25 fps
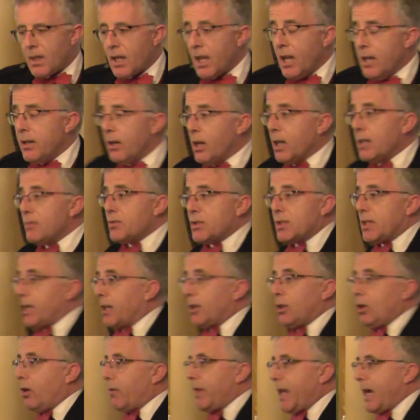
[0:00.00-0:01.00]
And obviously
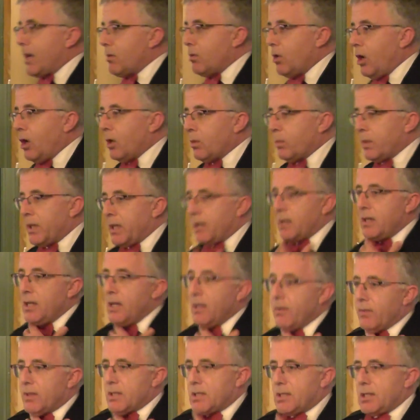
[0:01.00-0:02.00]
I got that wrong with
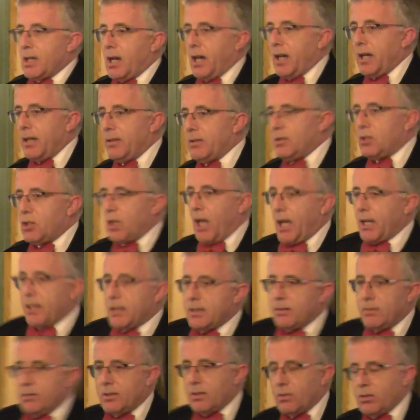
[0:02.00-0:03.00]
the tie, the
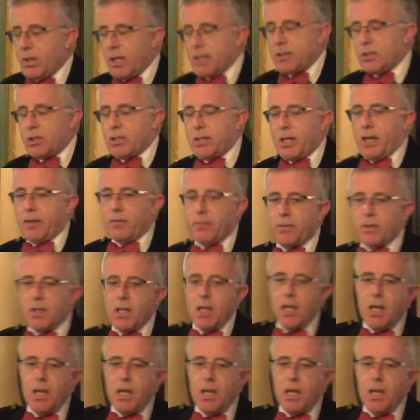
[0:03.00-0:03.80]
jacket and the lunch stuff.